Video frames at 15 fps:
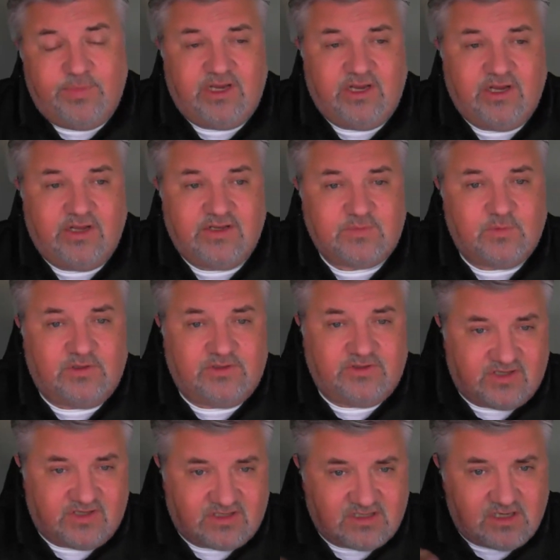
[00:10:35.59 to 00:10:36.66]
because we'll
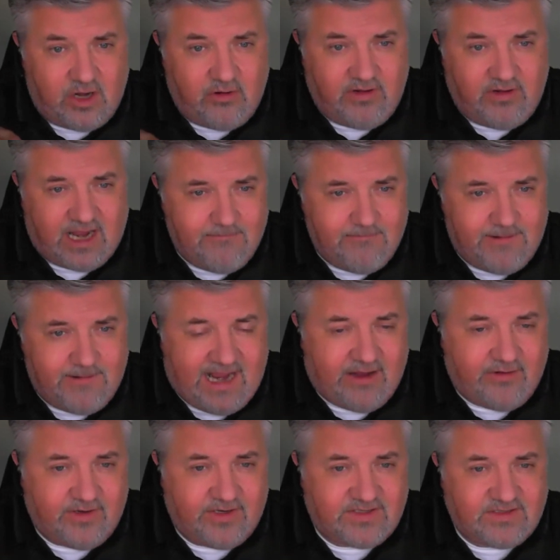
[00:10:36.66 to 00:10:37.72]
just slowly come
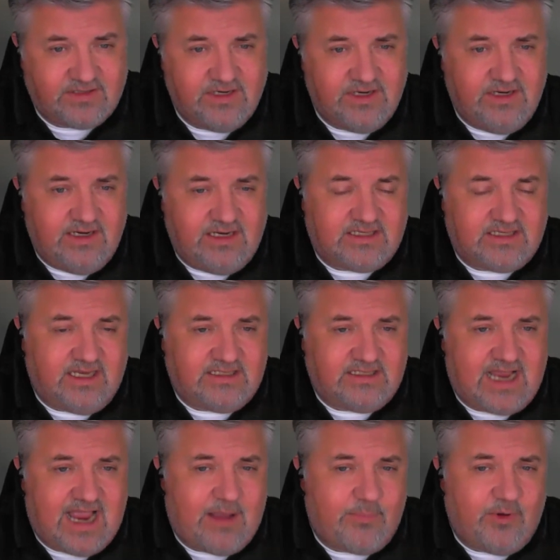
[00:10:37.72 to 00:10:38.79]
down as, as
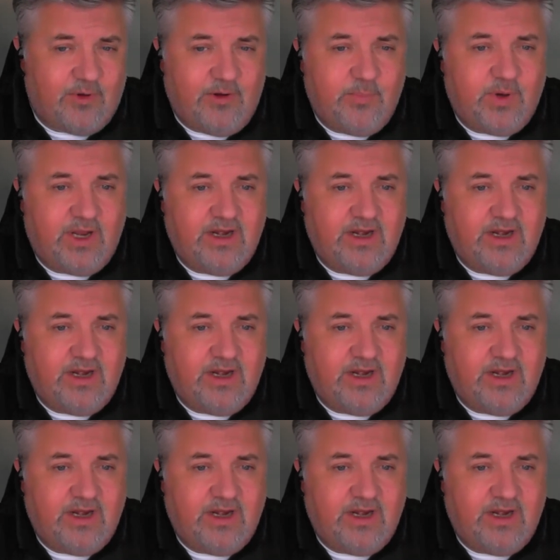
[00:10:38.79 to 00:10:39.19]
things happen.